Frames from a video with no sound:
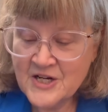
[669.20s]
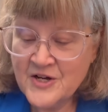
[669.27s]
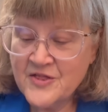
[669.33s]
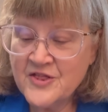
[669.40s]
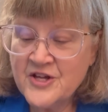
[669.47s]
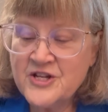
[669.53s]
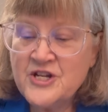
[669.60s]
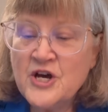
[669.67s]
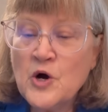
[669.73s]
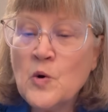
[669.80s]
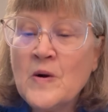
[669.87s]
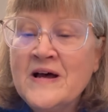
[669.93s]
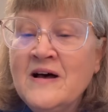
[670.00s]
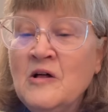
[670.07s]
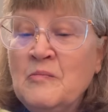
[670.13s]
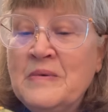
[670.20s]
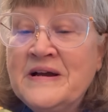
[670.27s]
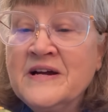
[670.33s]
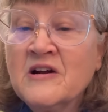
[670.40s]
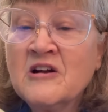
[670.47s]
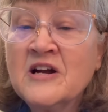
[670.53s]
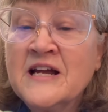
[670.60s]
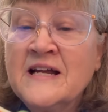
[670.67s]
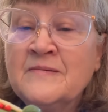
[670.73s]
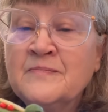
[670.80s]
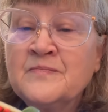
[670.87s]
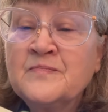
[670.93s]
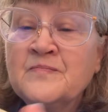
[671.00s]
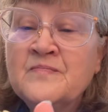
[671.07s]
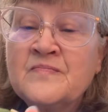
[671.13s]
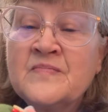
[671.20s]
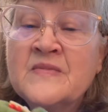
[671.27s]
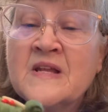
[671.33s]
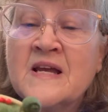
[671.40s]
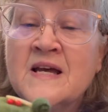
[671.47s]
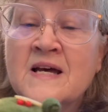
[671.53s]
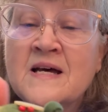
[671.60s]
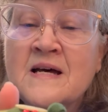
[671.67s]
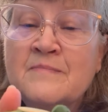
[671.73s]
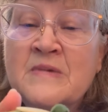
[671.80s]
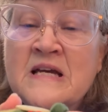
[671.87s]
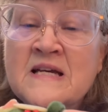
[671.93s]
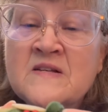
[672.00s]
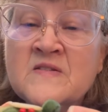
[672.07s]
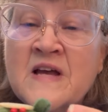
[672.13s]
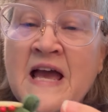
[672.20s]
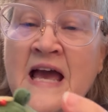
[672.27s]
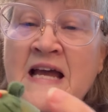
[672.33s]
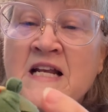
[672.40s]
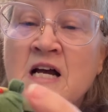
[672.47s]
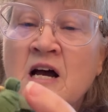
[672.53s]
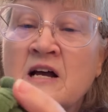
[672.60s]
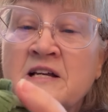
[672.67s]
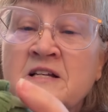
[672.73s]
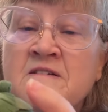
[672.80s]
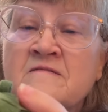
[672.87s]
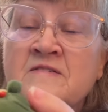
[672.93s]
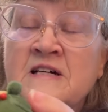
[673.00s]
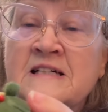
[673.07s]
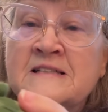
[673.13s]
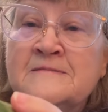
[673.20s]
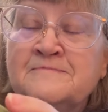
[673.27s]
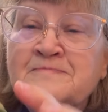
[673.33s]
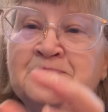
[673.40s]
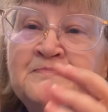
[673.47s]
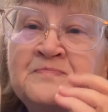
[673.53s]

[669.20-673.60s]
The Noel berry, because I had kind of a